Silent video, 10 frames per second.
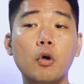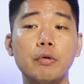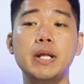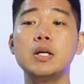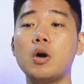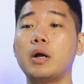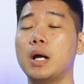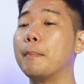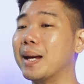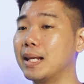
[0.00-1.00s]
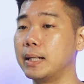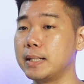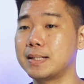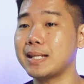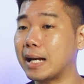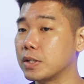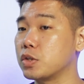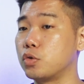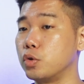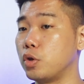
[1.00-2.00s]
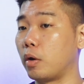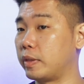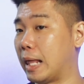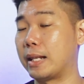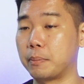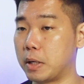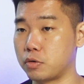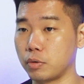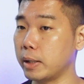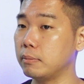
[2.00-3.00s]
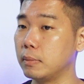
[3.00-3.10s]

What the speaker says: already got a mailing list thanks to your landing page, right?